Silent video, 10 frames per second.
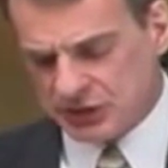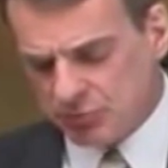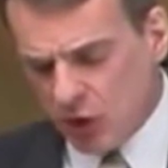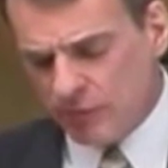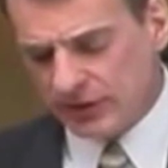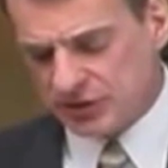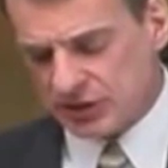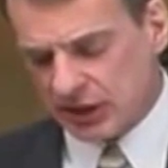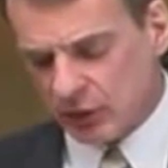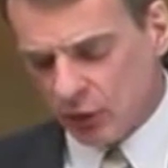Its
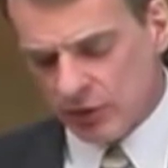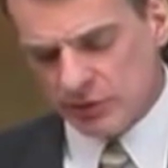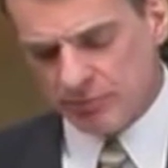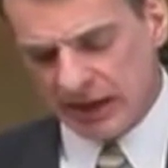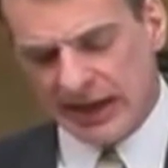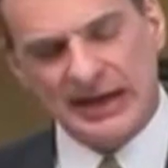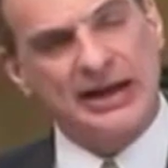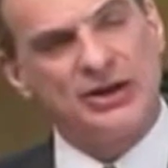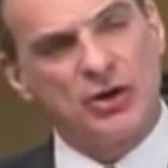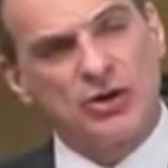moments are ordered by
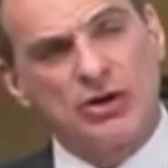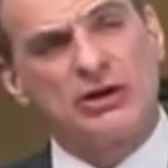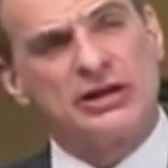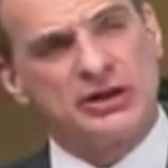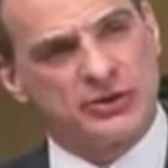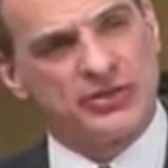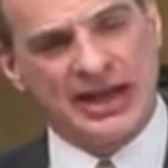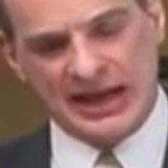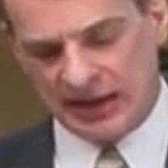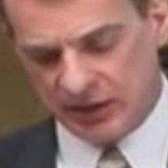an earlier
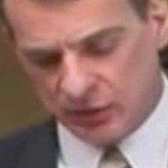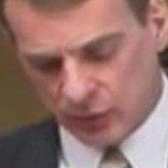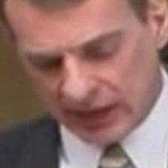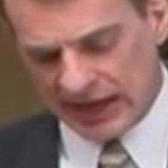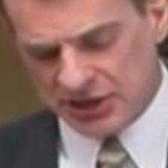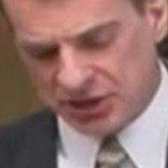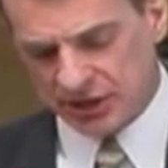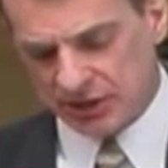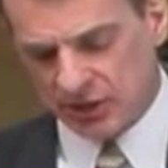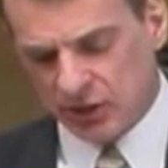than
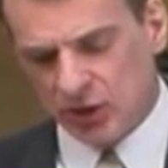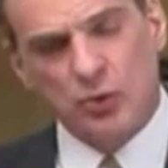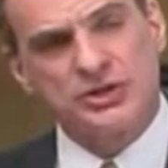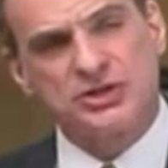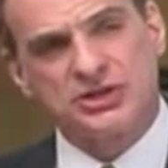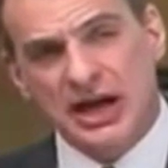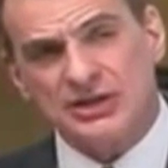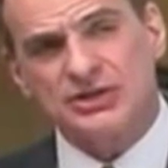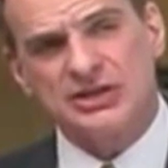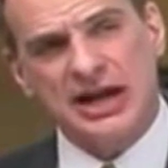relation, which
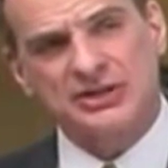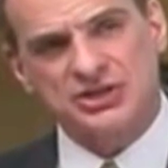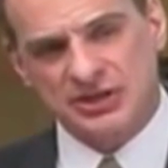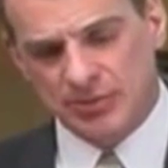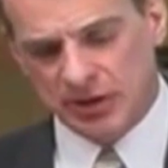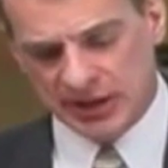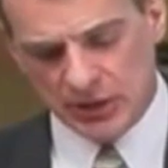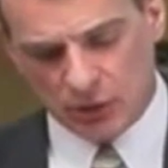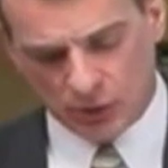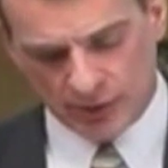does not
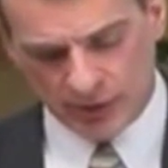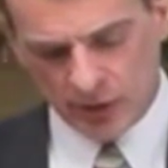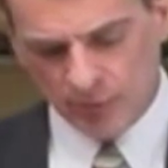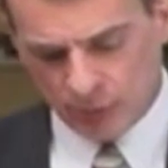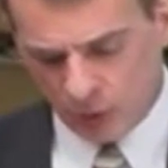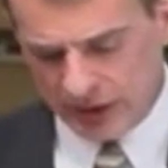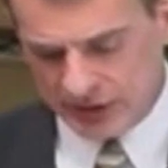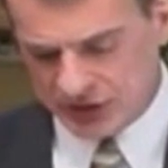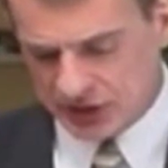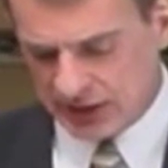similarly order
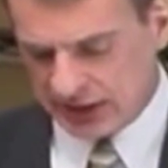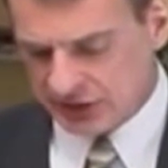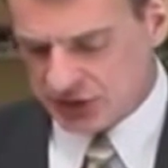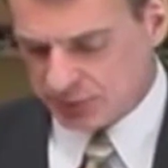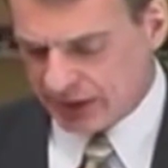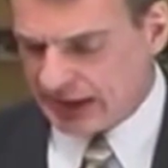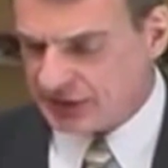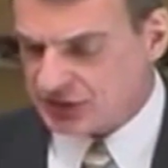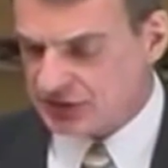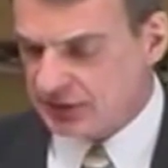points in
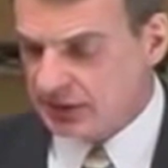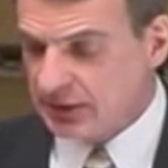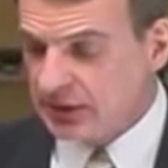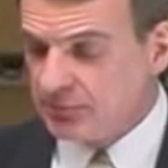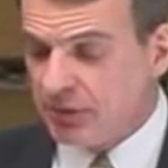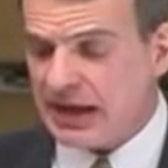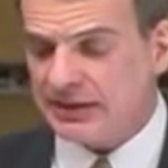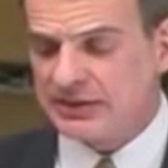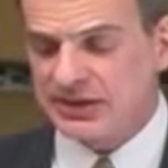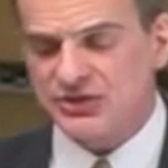space.
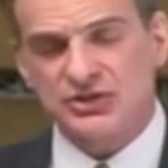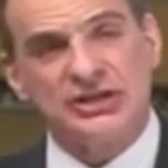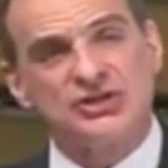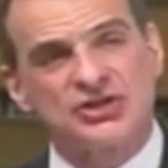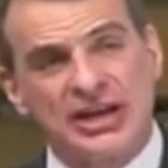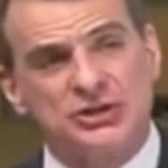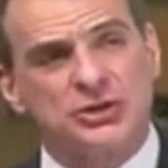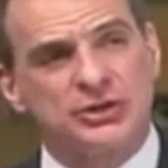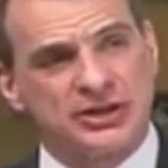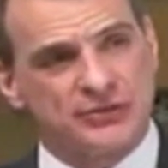But this
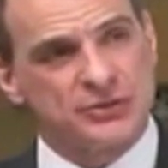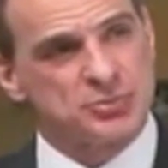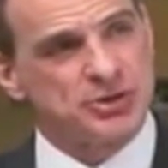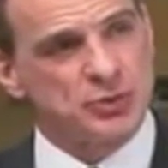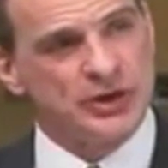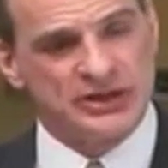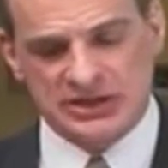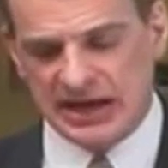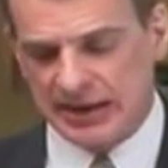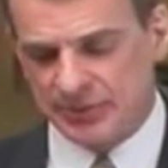essential difference
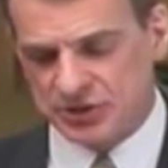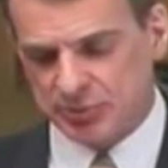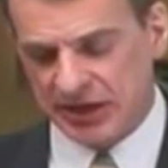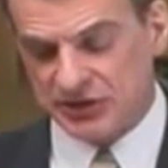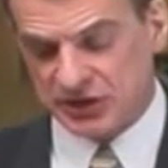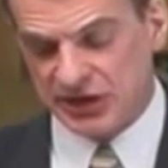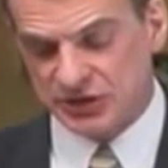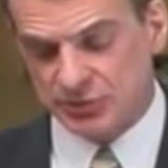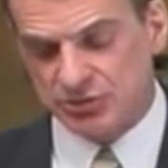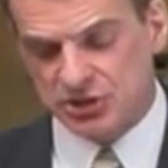between time and space
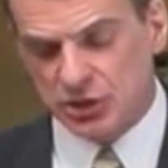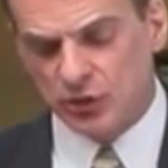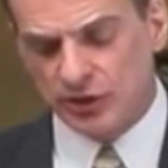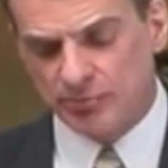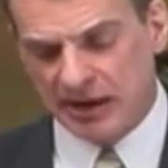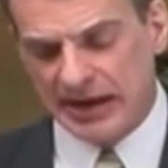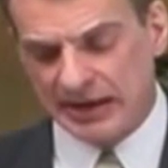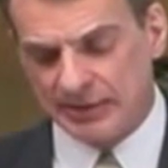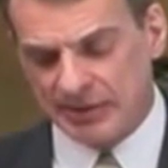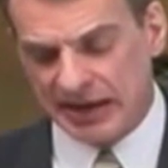is obscured
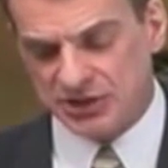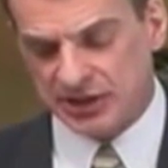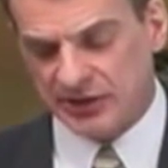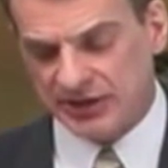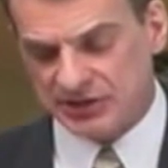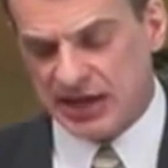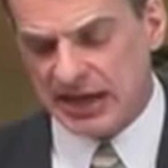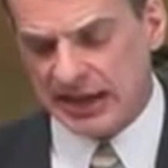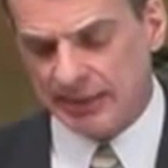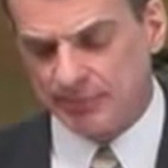by imaginary
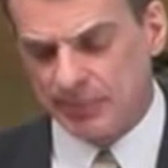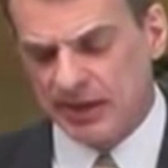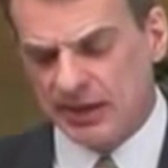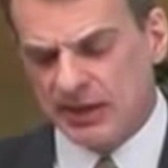time.